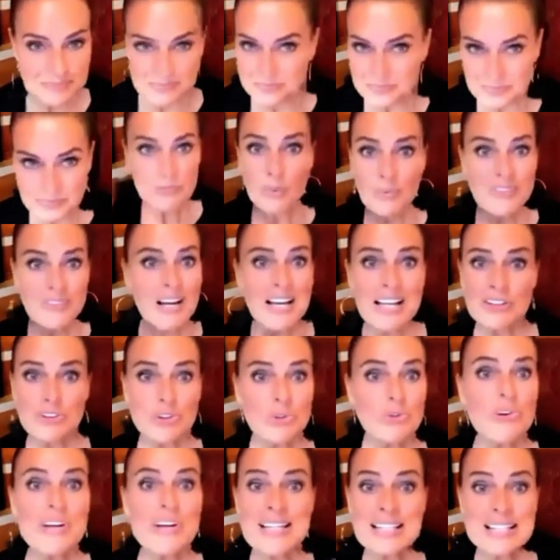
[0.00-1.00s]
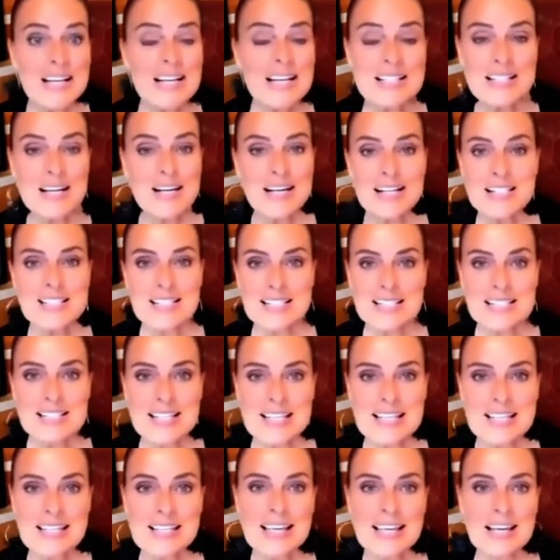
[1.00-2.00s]
We've got great non-toxic
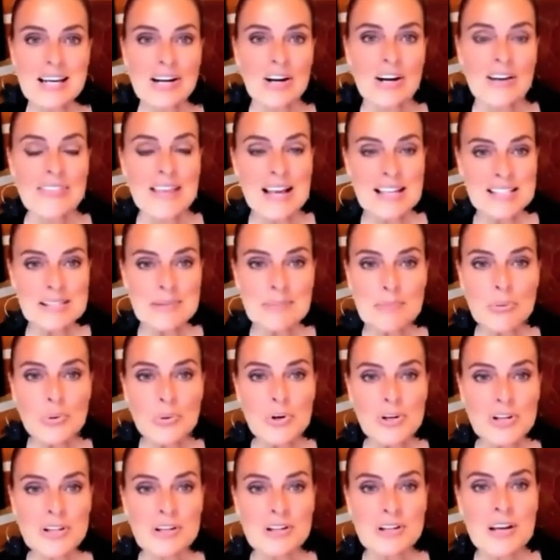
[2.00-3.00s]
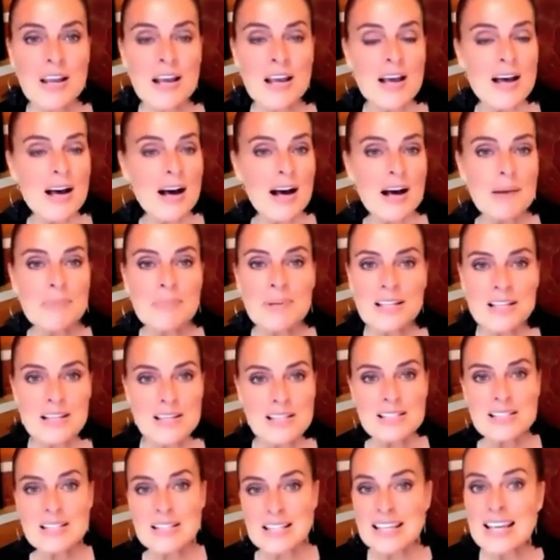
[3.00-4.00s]
skincare, and that's important because
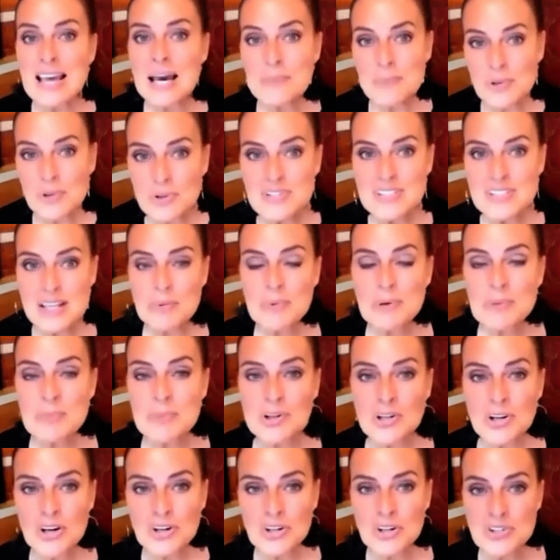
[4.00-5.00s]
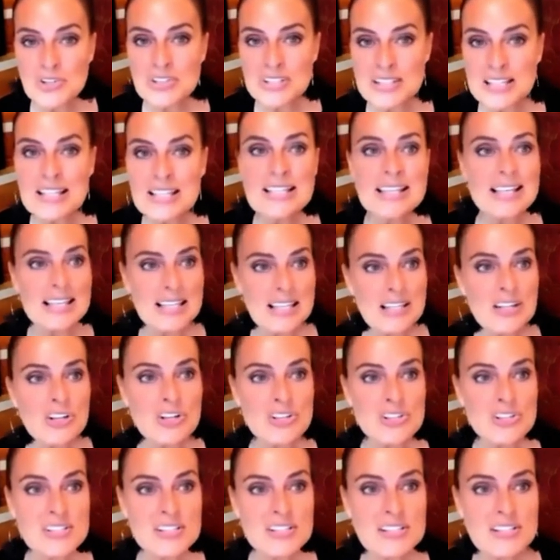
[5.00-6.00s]
the chemicals that we put on our skin get in our
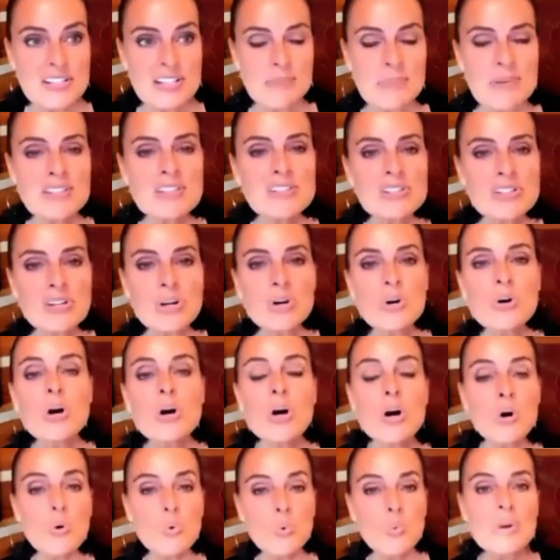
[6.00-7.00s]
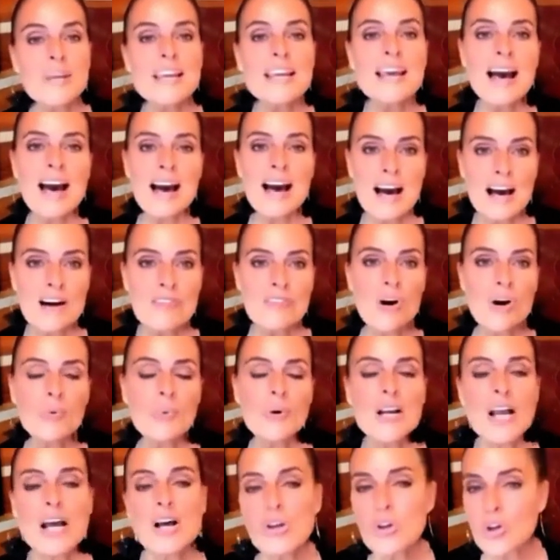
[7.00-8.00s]
system. And so we have what
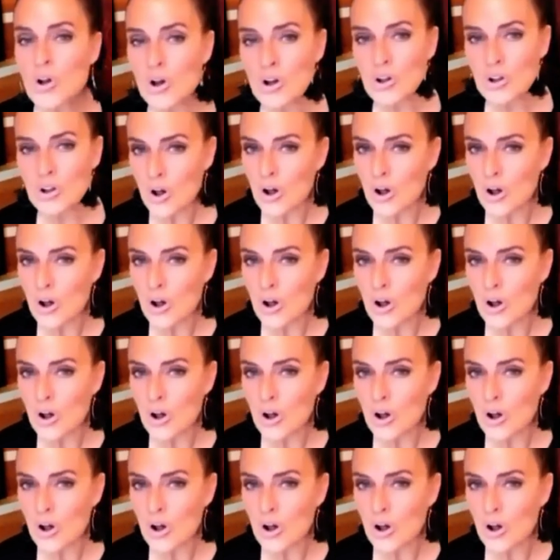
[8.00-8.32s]
I'll call all